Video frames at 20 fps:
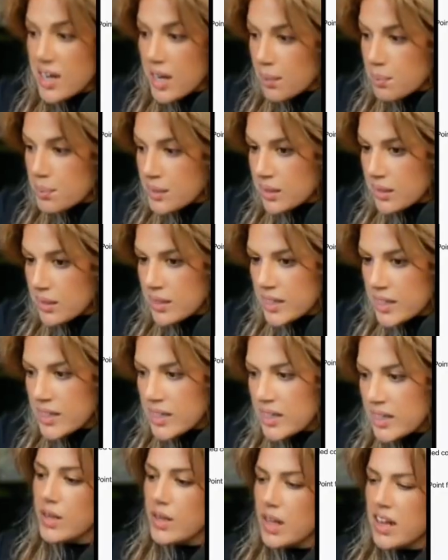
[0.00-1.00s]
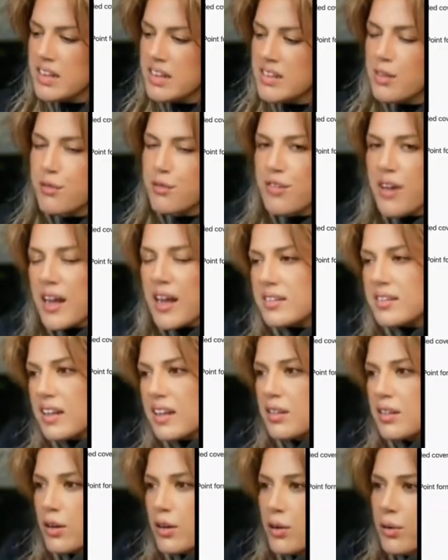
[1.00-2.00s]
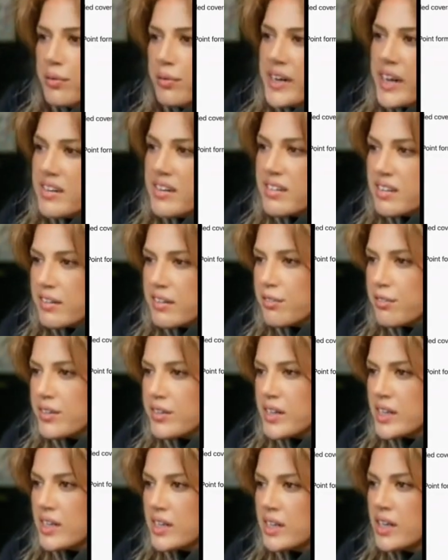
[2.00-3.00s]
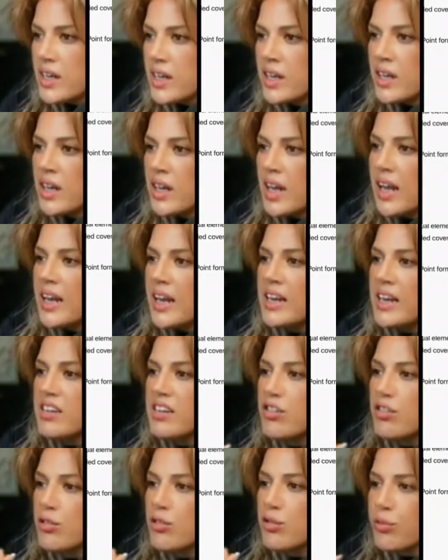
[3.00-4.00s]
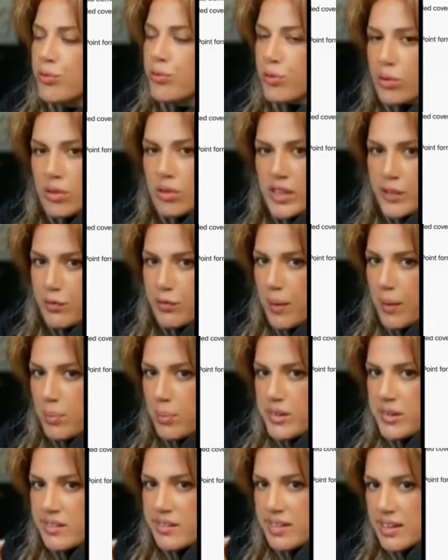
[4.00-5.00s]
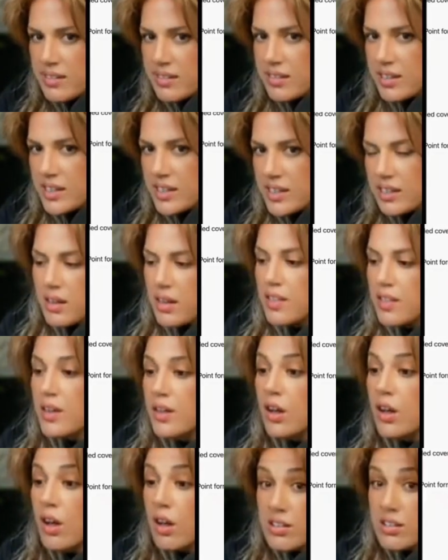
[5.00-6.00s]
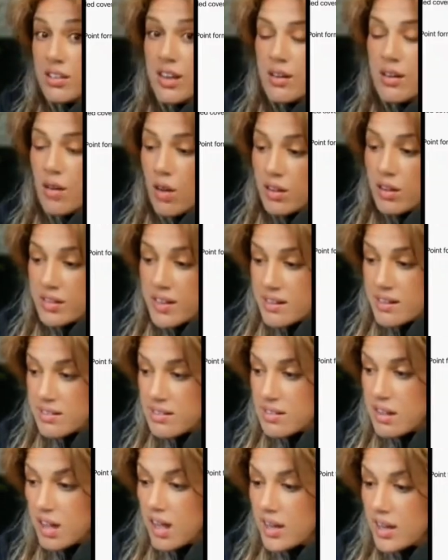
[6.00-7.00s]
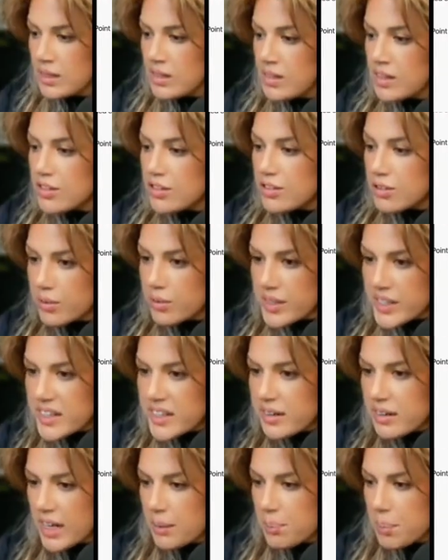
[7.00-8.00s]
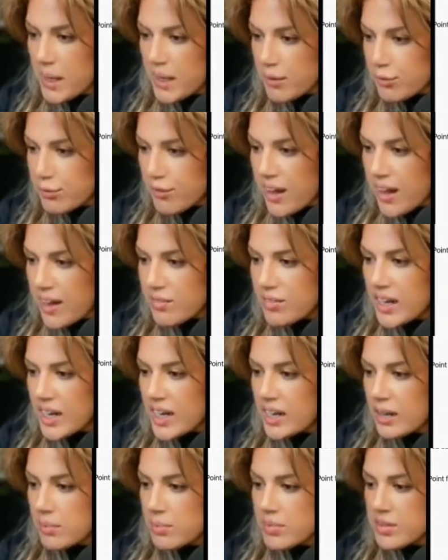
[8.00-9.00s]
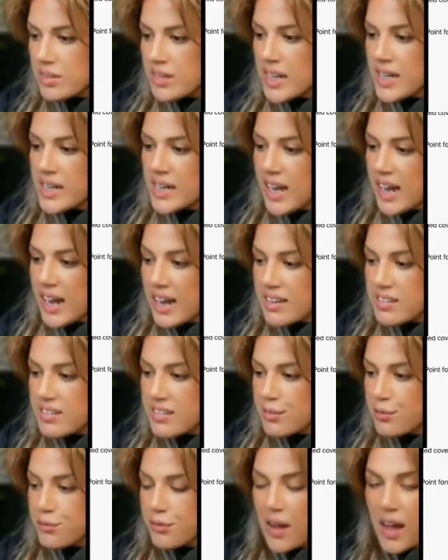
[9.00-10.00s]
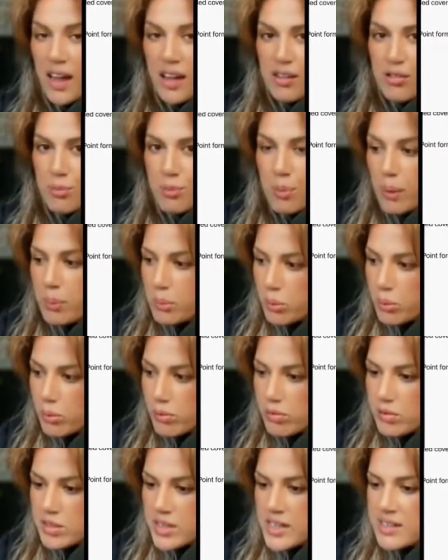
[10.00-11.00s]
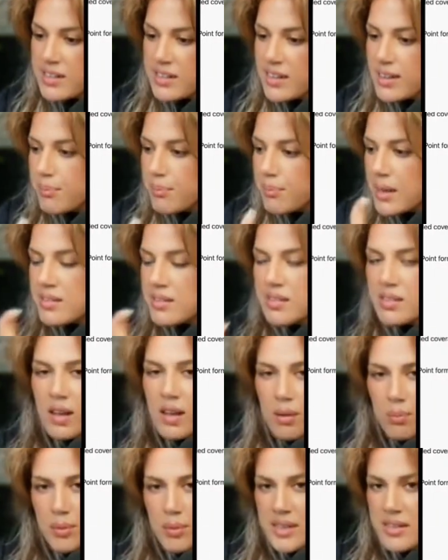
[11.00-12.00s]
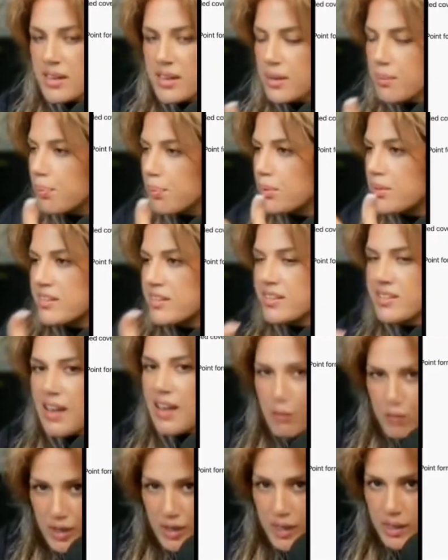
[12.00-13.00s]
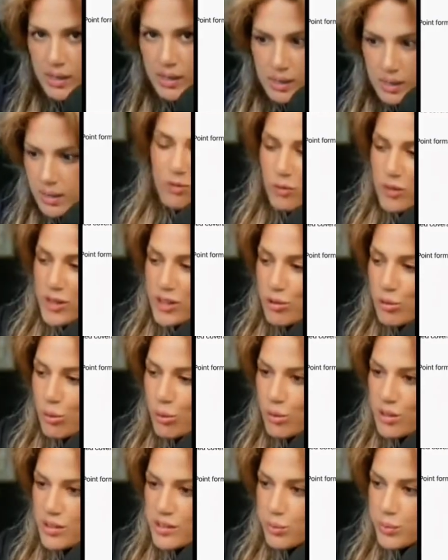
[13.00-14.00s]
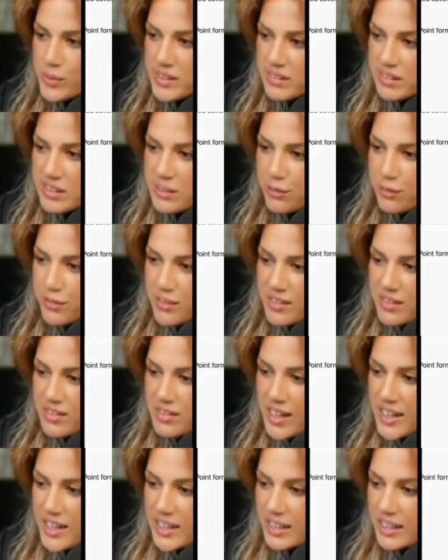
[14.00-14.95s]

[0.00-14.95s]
ability, it's the fact that the creativity is truly representing the content on that slide. So here, pick 5 names. It has the 5 bubbles. It didn't mess up. It didn't put 7. What's cool is we see for the second